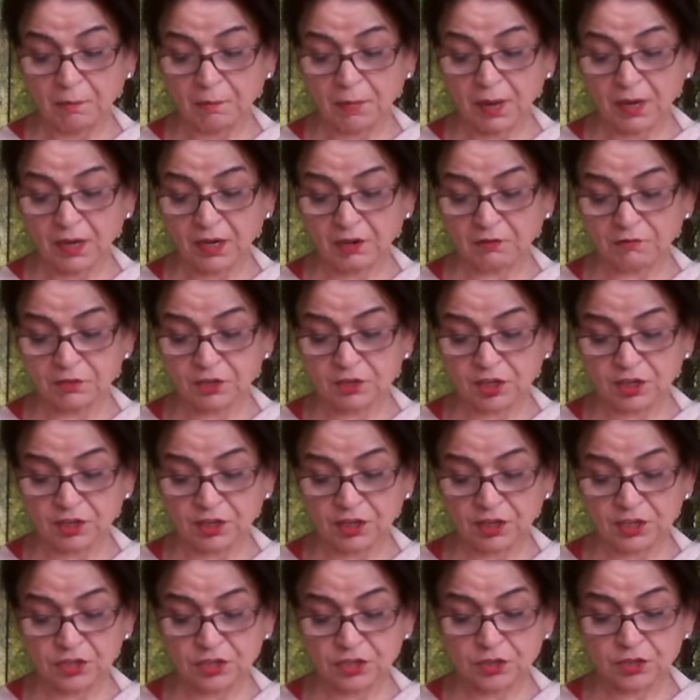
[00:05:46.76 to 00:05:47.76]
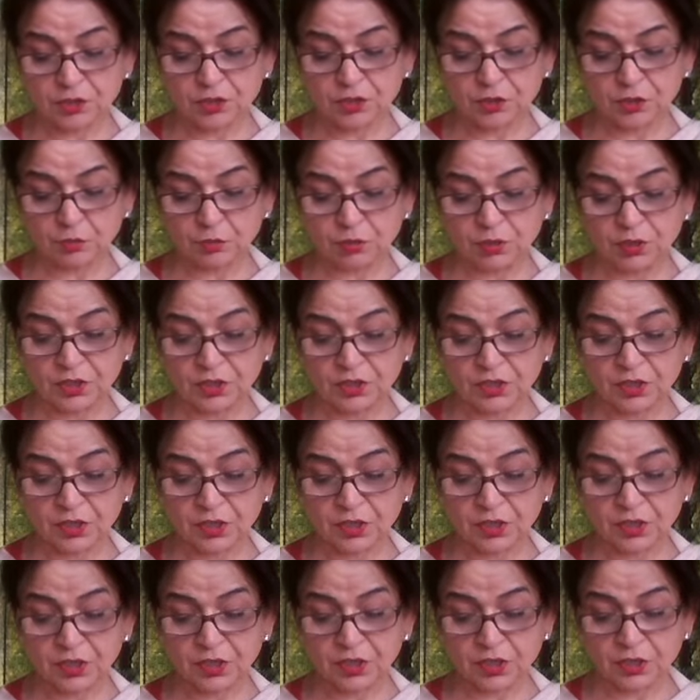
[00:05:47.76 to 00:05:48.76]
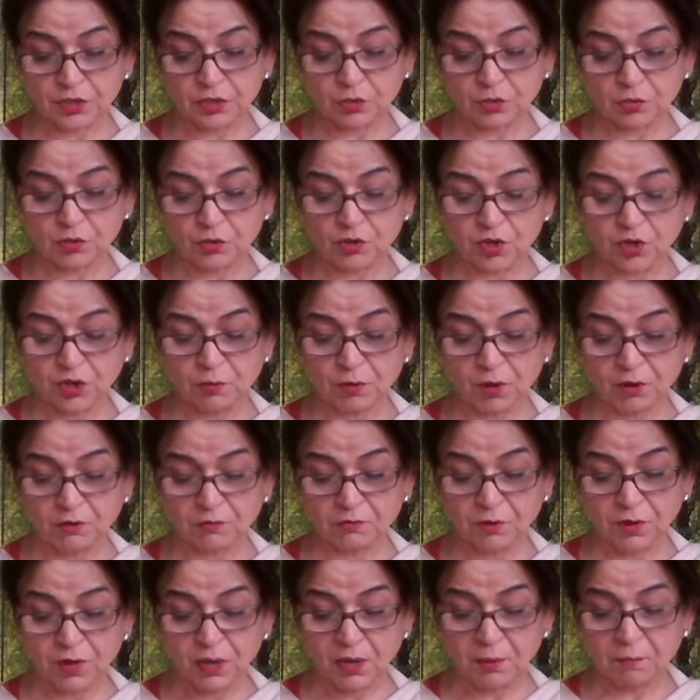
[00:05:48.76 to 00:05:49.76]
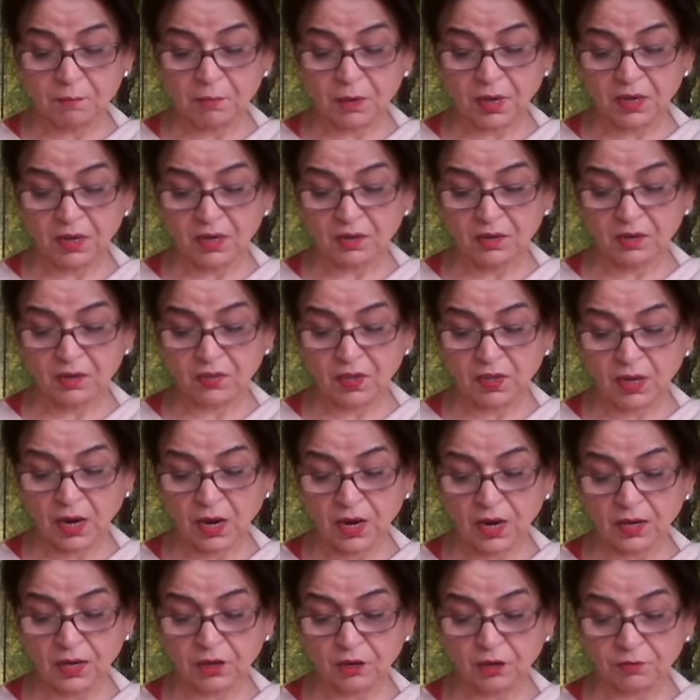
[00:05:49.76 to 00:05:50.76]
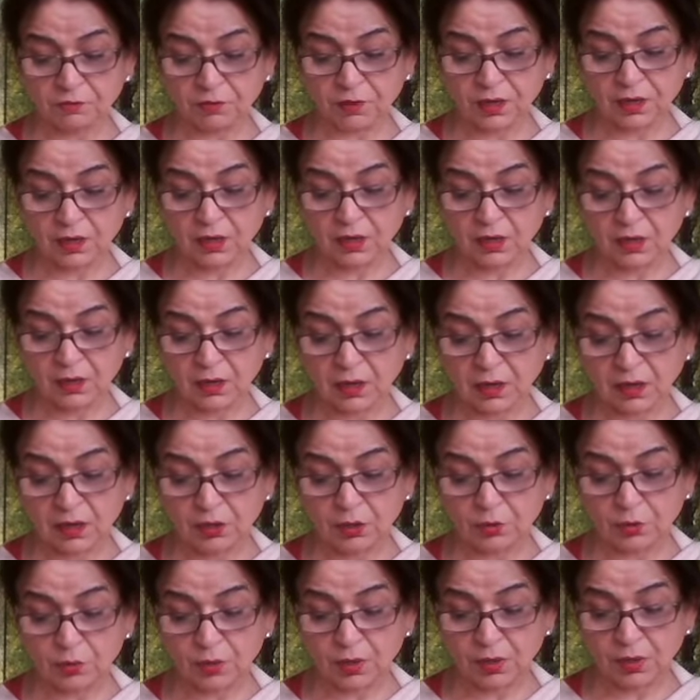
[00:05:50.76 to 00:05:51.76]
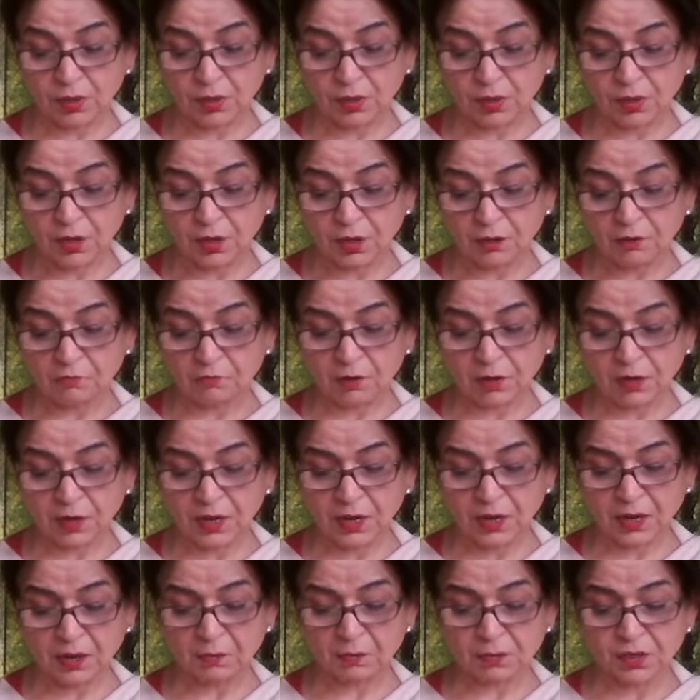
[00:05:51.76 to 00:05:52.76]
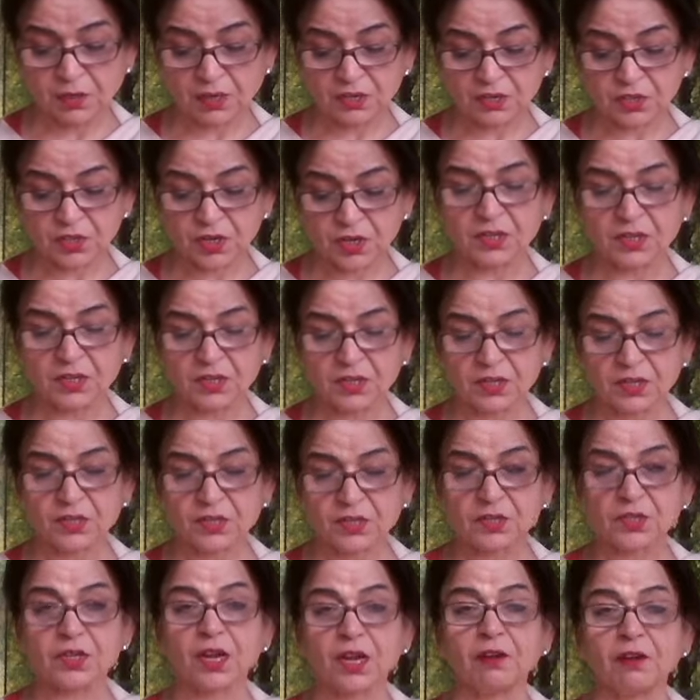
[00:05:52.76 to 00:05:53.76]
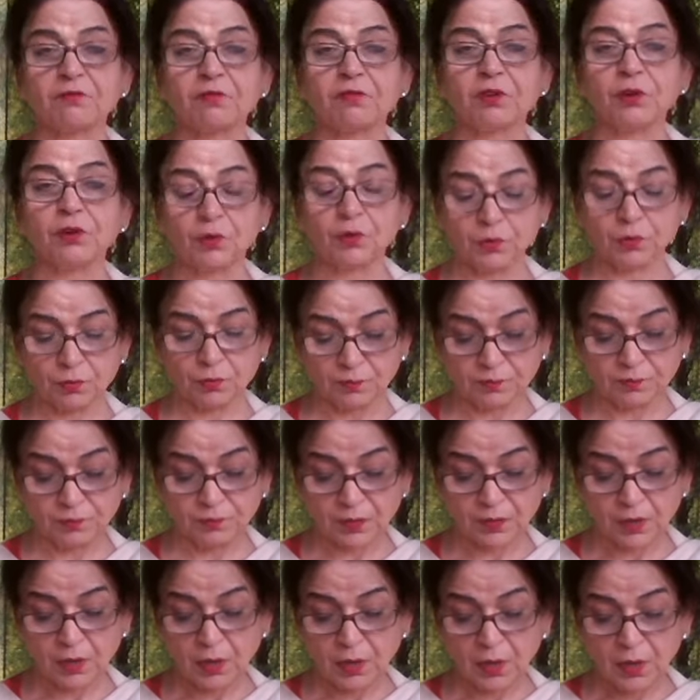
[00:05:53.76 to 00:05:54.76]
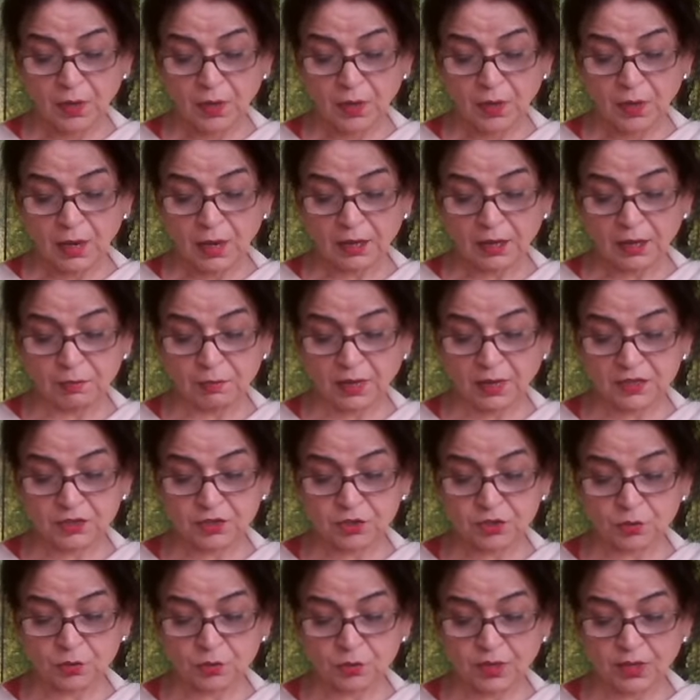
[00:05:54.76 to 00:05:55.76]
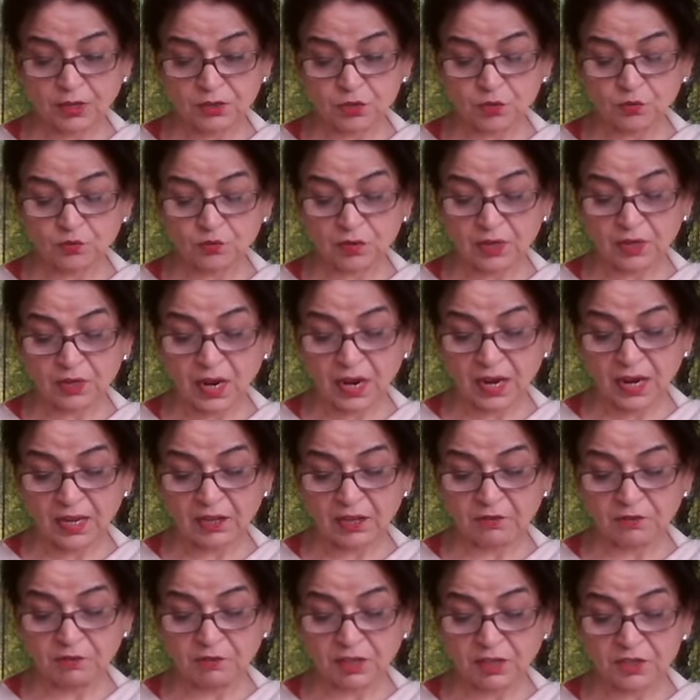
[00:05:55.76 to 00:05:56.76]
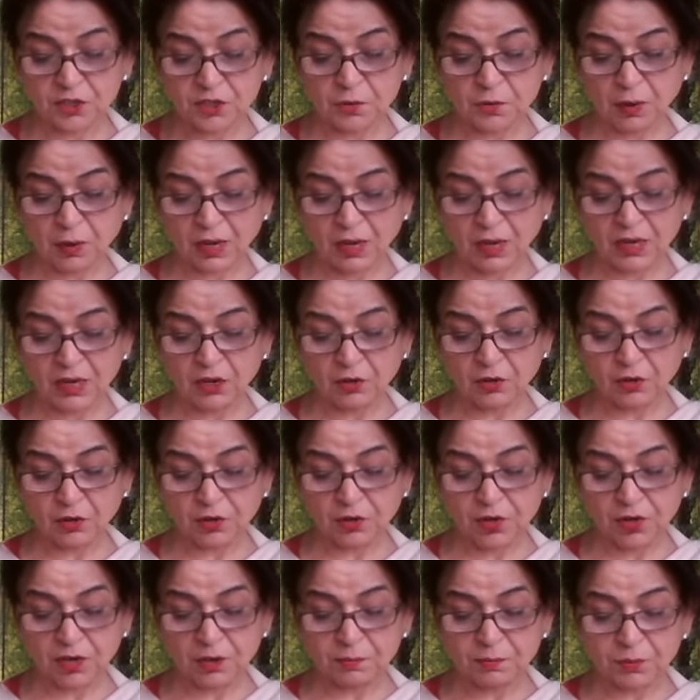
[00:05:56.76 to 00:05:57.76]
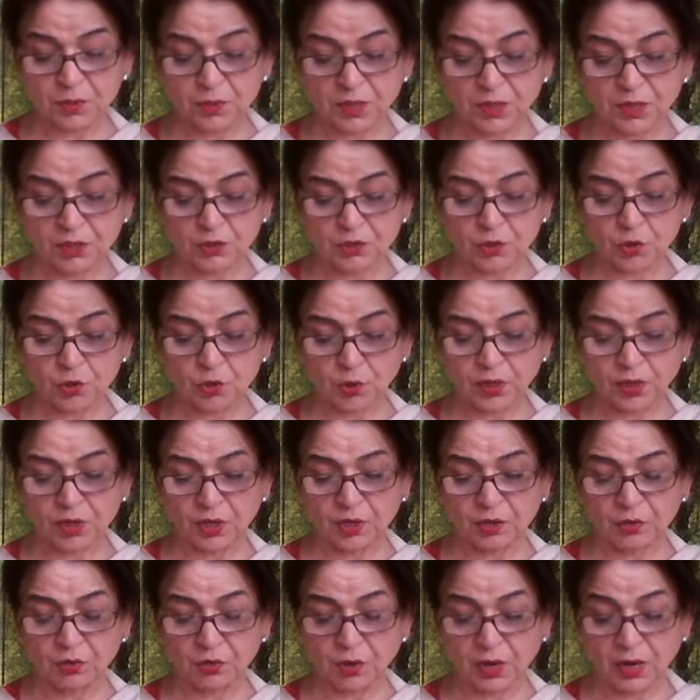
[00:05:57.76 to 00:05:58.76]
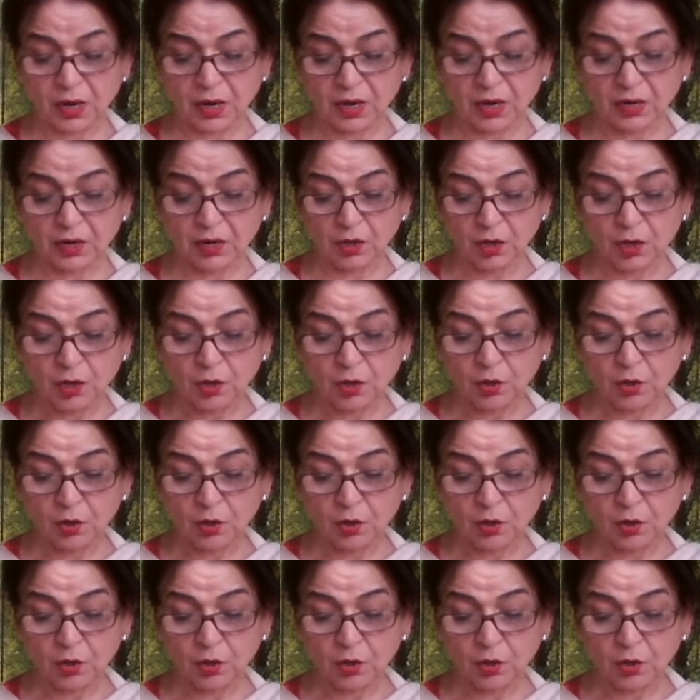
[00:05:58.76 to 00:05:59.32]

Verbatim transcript: men of generations too distant to dream of, men in the heart of the Kali Yuga will name their sons after you. I bless you that you will die with a smile on your lips and joy in your heart.